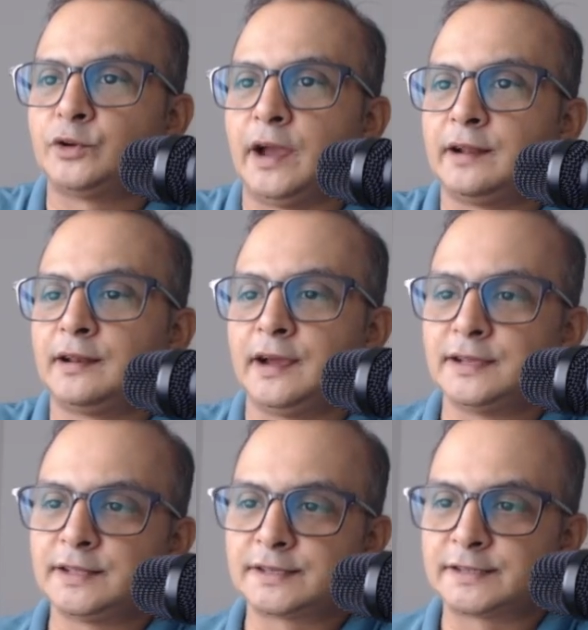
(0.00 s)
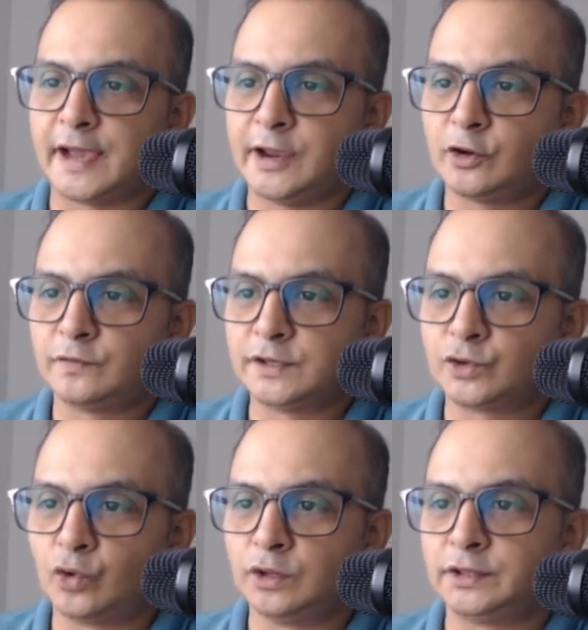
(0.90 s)
to analyze the sine of this
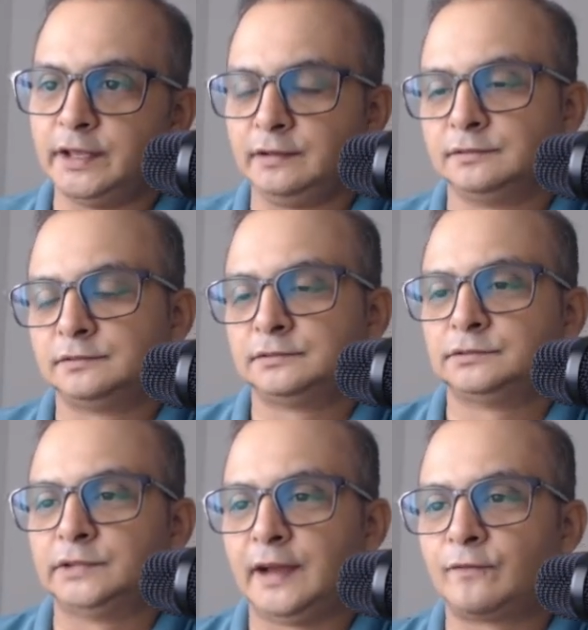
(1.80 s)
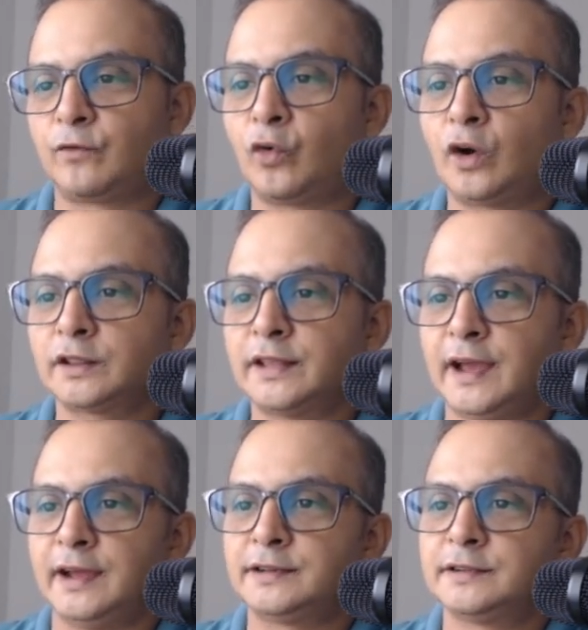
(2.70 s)
whole thing. And for
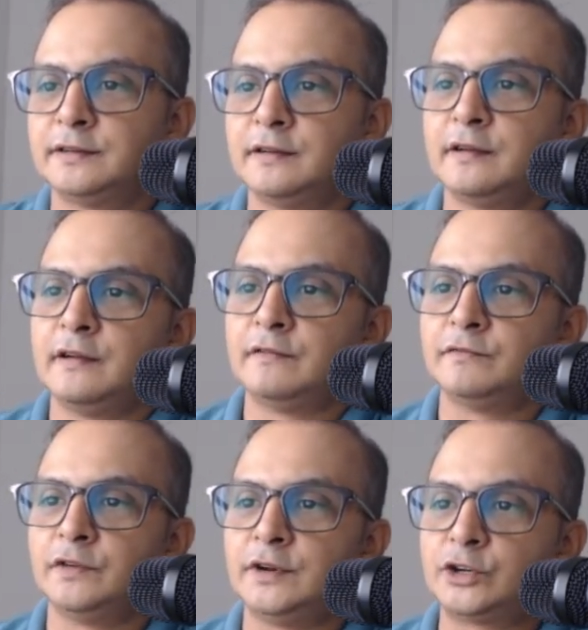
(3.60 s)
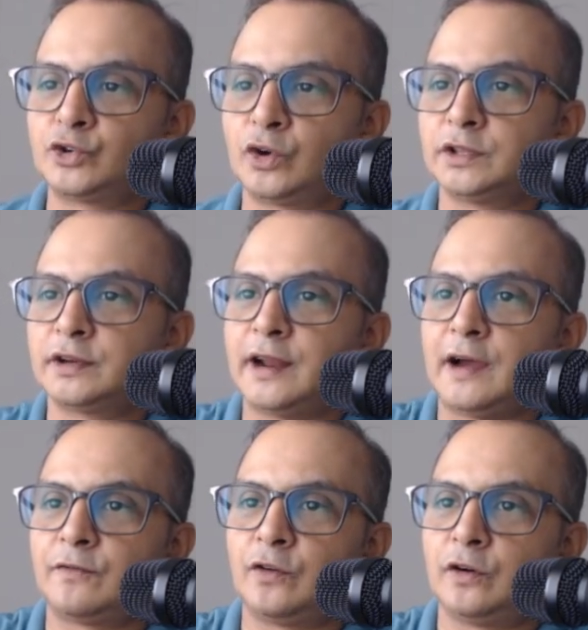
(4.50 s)
that, we will draw the
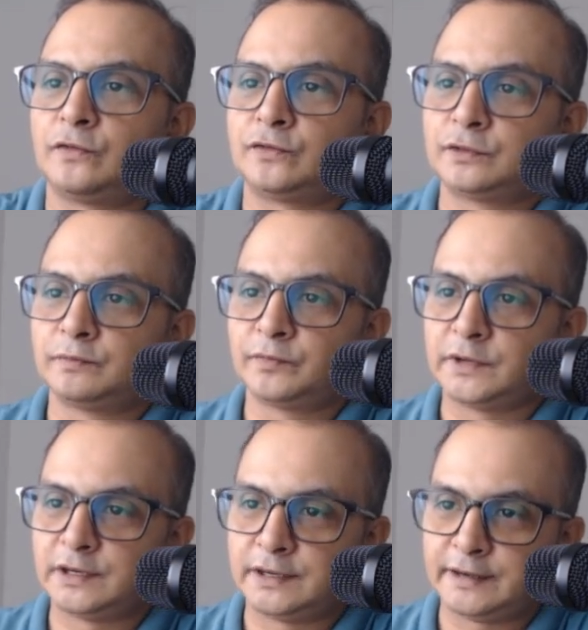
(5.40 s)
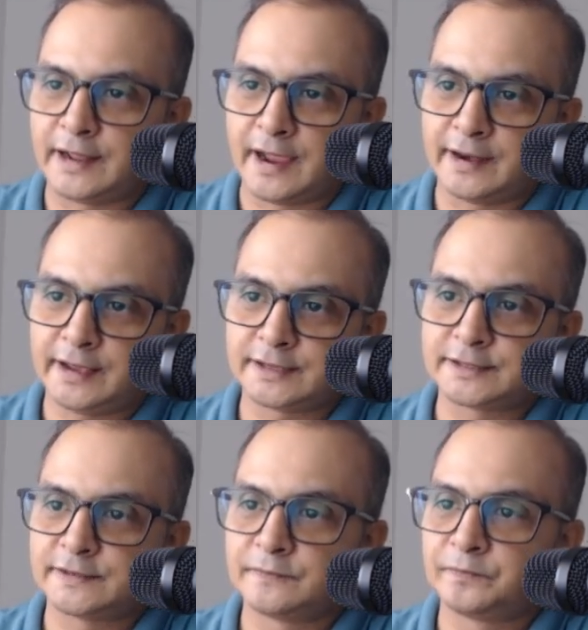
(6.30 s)
graph of tan
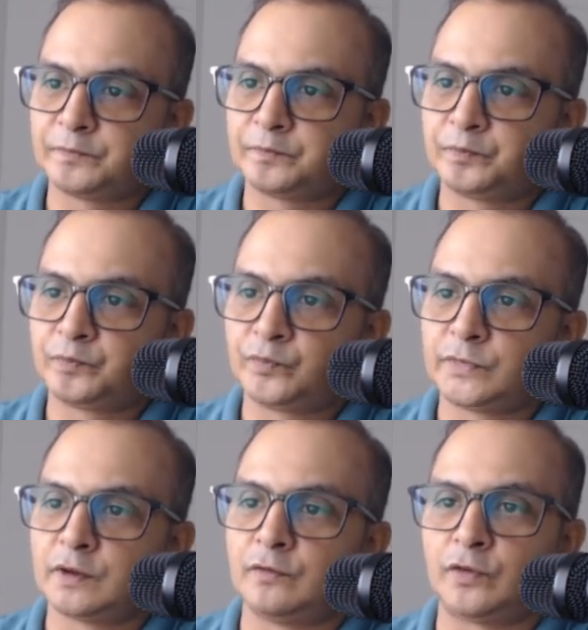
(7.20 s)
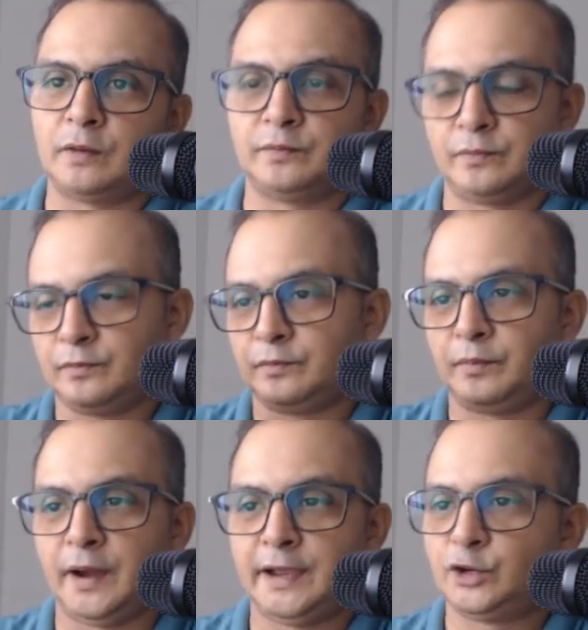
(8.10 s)
x from
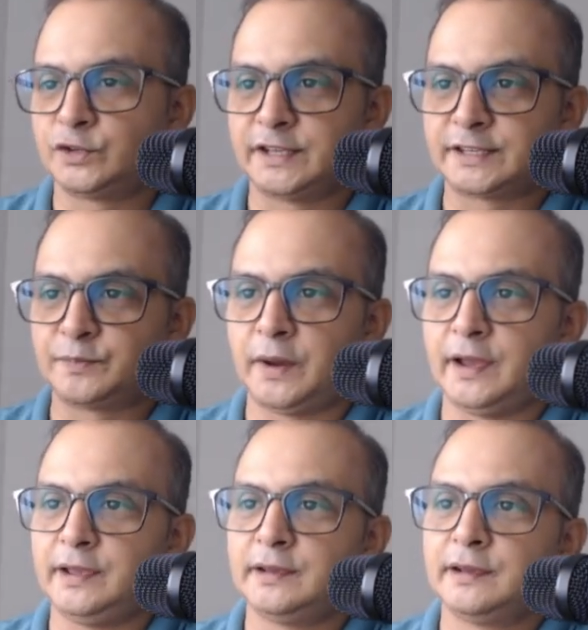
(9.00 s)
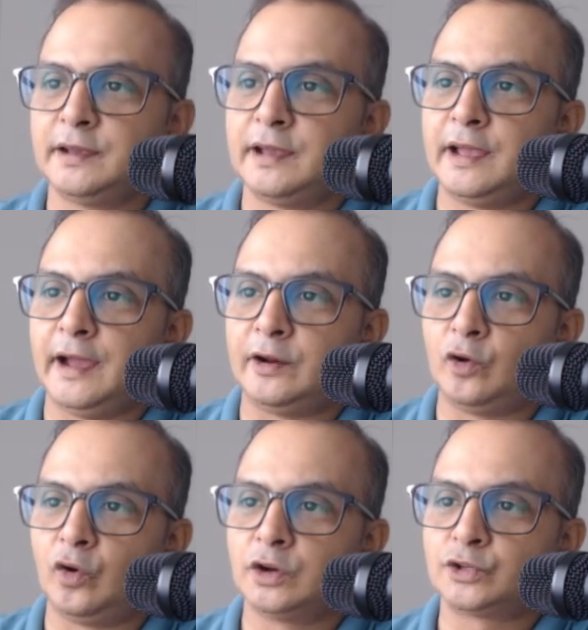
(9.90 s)
pi to 6 pi, and
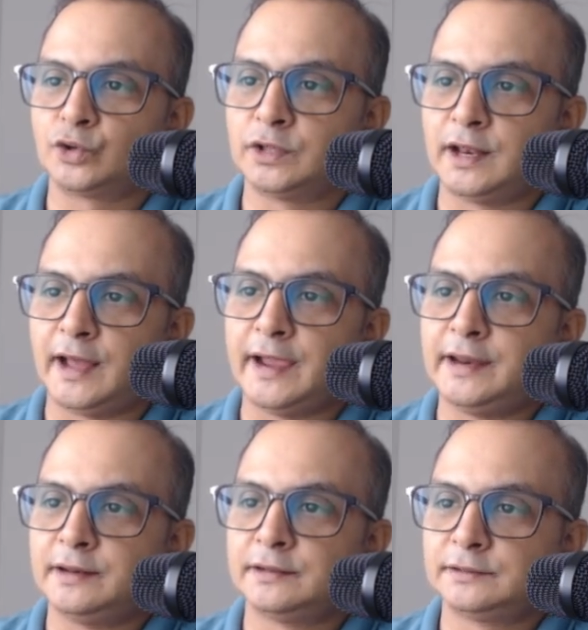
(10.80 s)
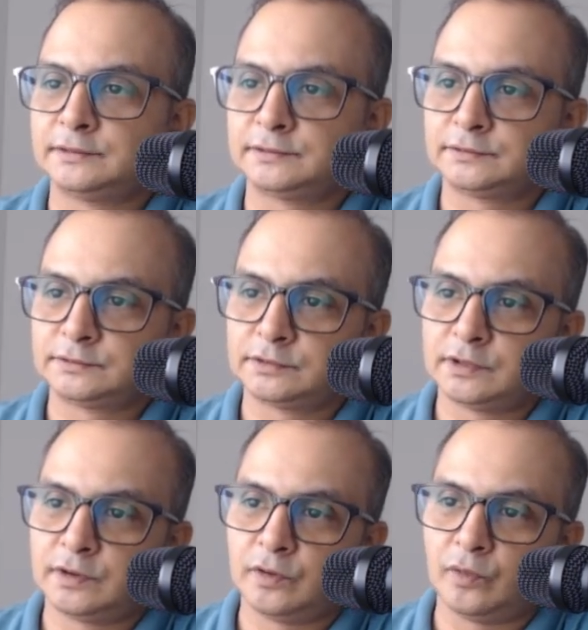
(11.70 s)
also the line
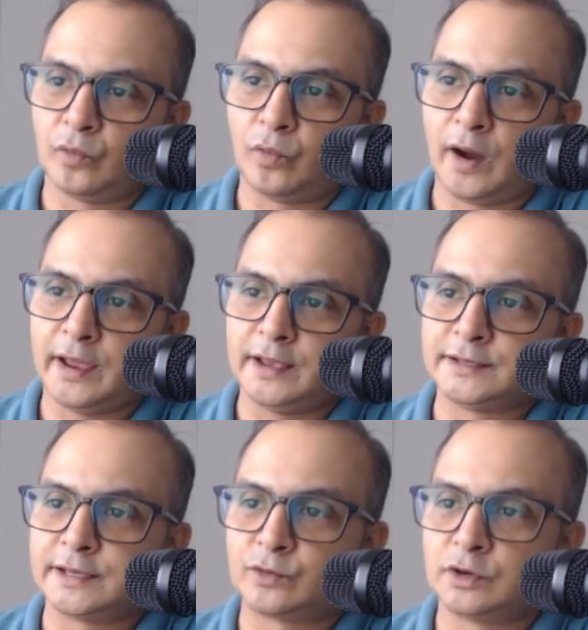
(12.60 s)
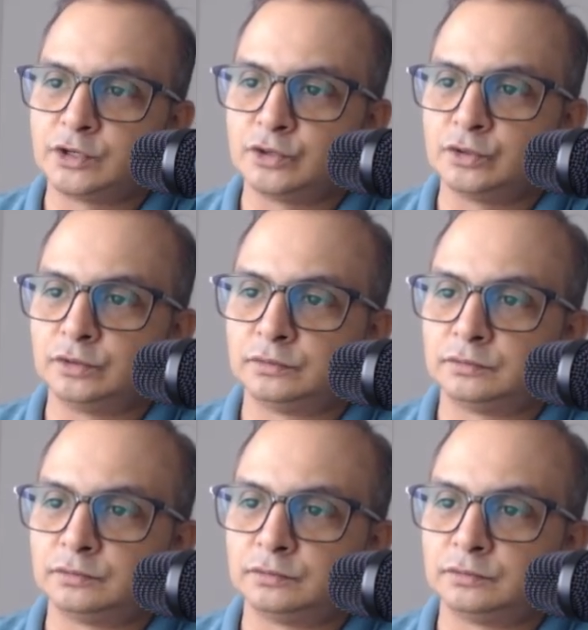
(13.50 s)
y is equal to